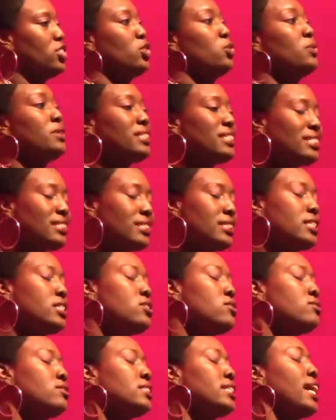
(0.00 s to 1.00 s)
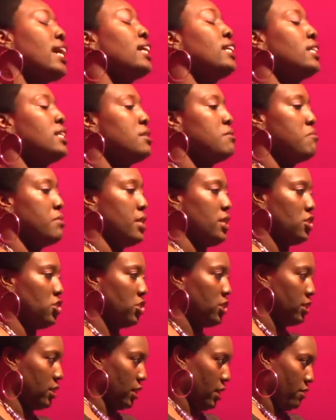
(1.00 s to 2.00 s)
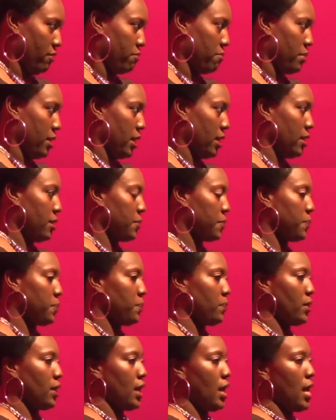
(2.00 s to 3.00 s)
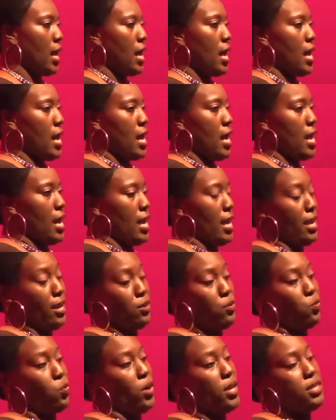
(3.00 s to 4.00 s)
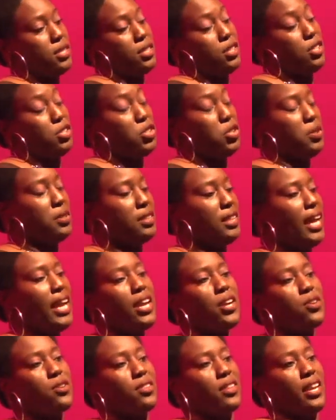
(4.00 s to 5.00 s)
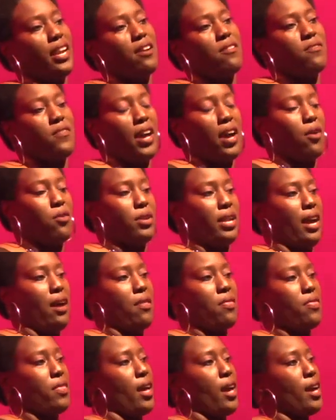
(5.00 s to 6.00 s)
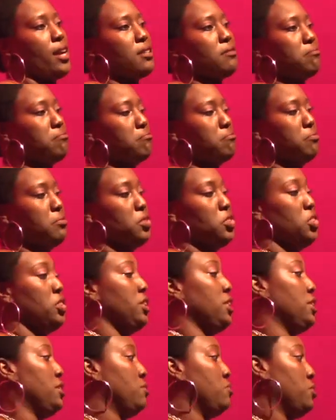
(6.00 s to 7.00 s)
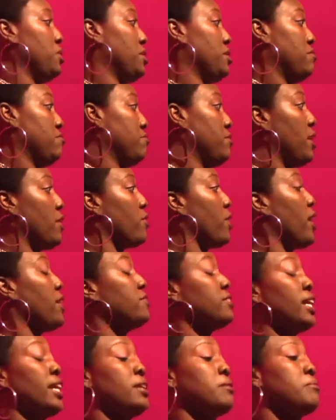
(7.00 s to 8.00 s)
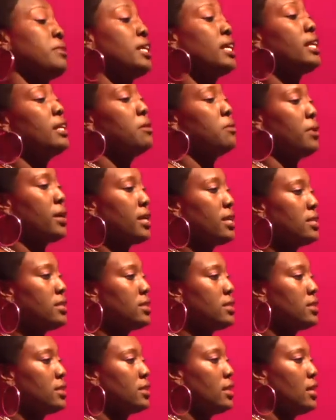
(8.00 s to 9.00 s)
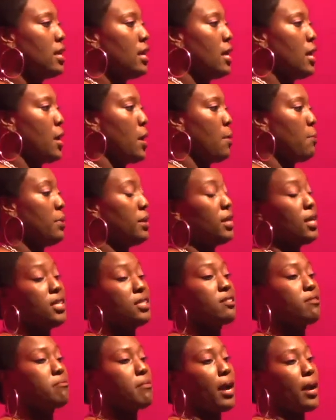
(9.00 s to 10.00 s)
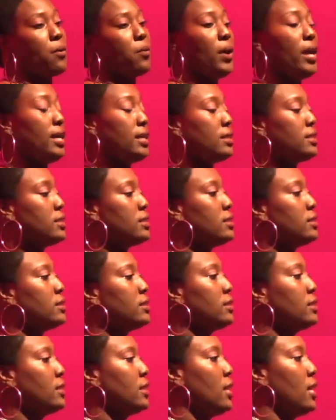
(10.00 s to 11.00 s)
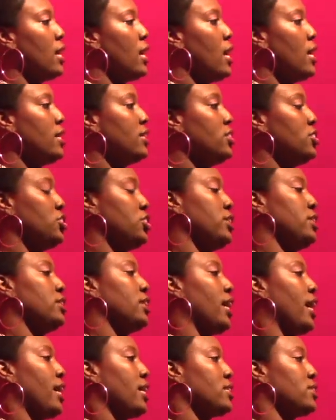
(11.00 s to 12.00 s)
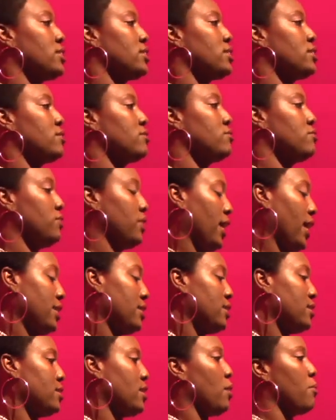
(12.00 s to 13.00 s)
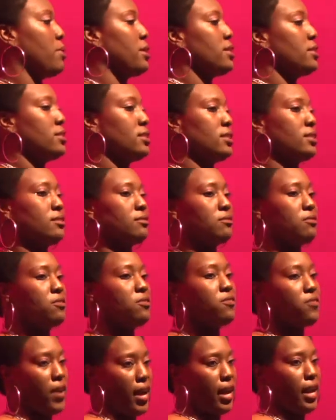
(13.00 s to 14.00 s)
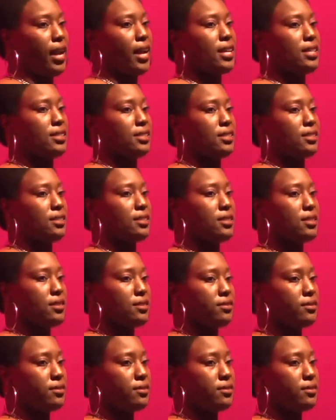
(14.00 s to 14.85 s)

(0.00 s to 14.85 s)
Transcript: She was still telling me she loved me. It wasn't until later that I found out that she would never have dated me anyways because of my weight. She likes flat stomachs and fat asses.